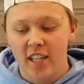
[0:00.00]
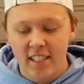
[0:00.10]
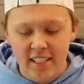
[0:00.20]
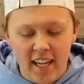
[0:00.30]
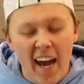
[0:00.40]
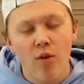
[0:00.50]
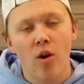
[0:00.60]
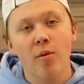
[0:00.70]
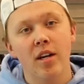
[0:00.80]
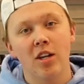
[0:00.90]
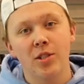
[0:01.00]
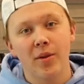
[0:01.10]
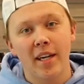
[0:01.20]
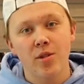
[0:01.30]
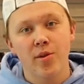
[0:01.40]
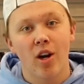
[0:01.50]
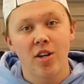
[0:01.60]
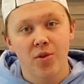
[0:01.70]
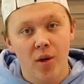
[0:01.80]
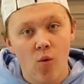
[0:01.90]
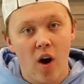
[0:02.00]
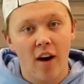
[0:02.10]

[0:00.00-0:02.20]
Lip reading: Today what we are doing is we are doing